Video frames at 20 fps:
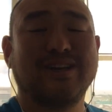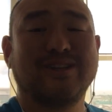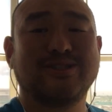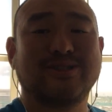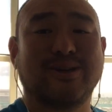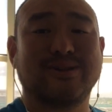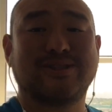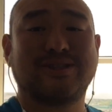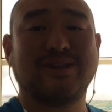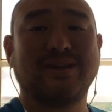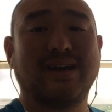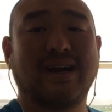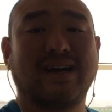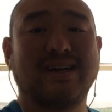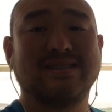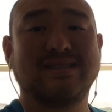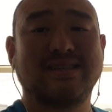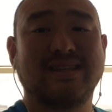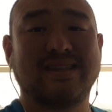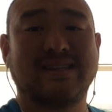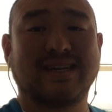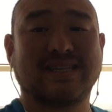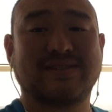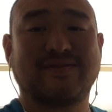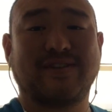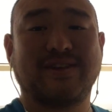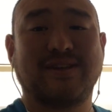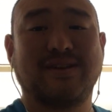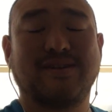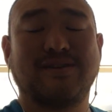So I'll see you guys in the next
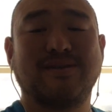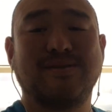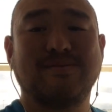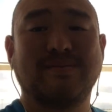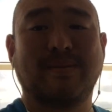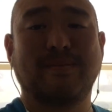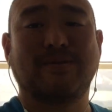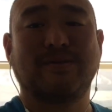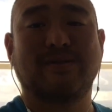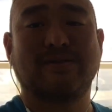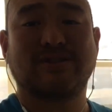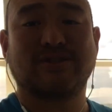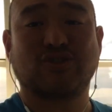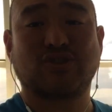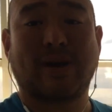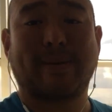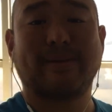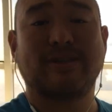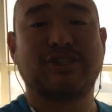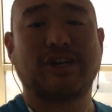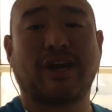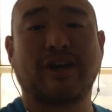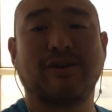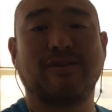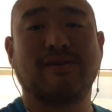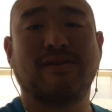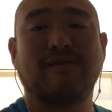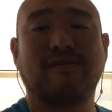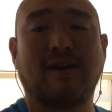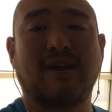video. Remember, subscribe to the
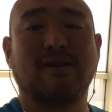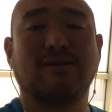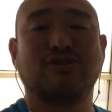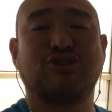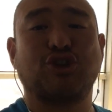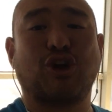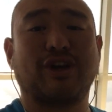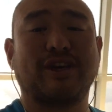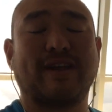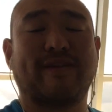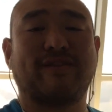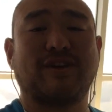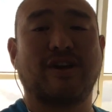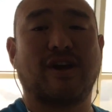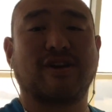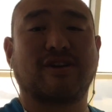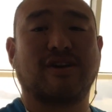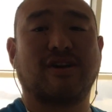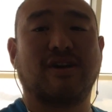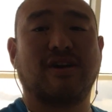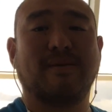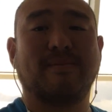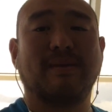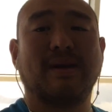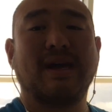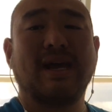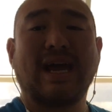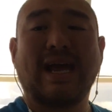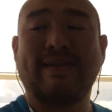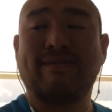channel, follow johnnyft.com.
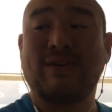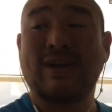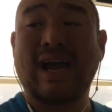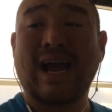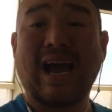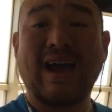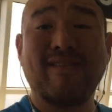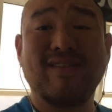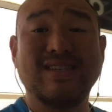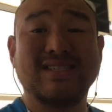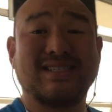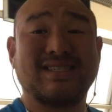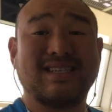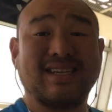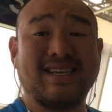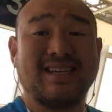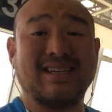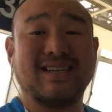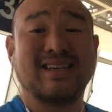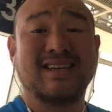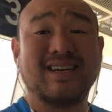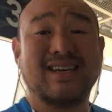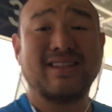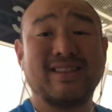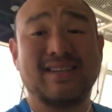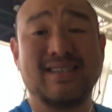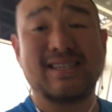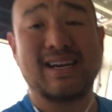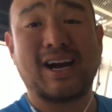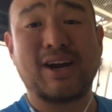And if you haven't seen
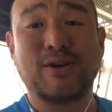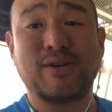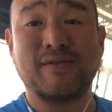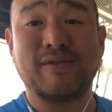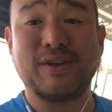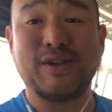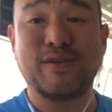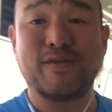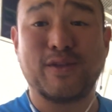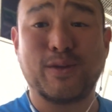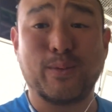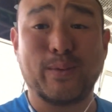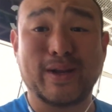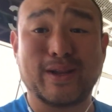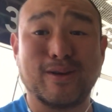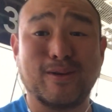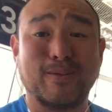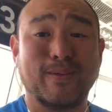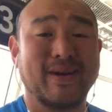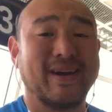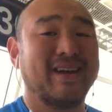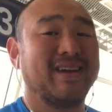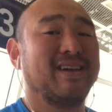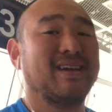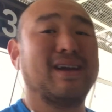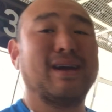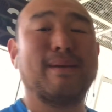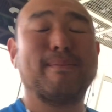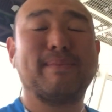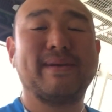the entire video for the Wickow Way,
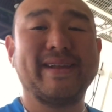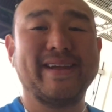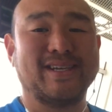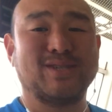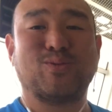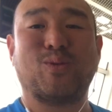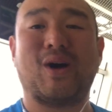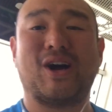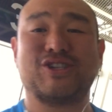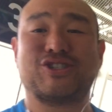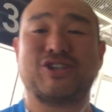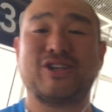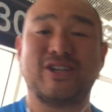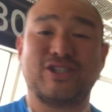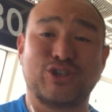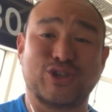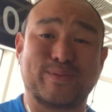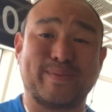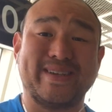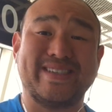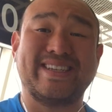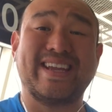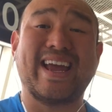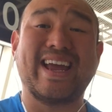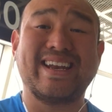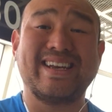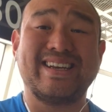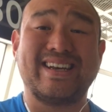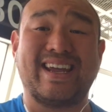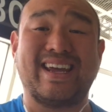please watch it. It took me
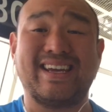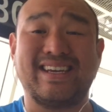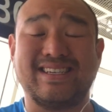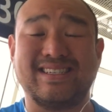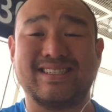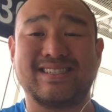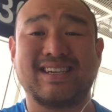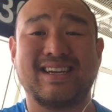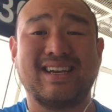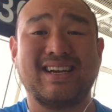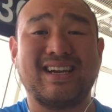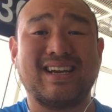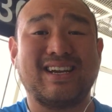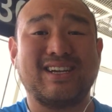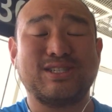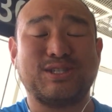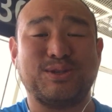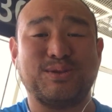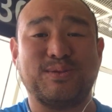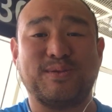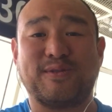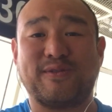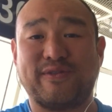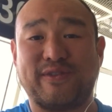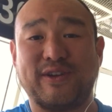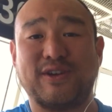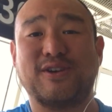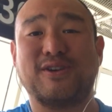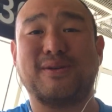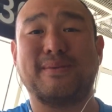10 days to
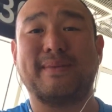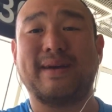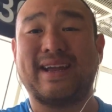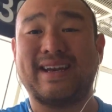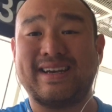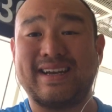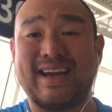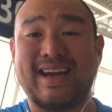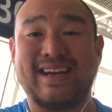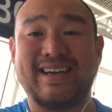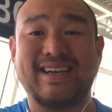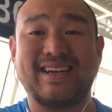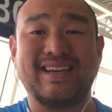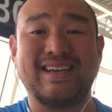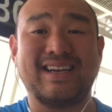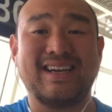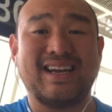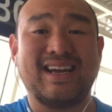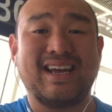film and edit.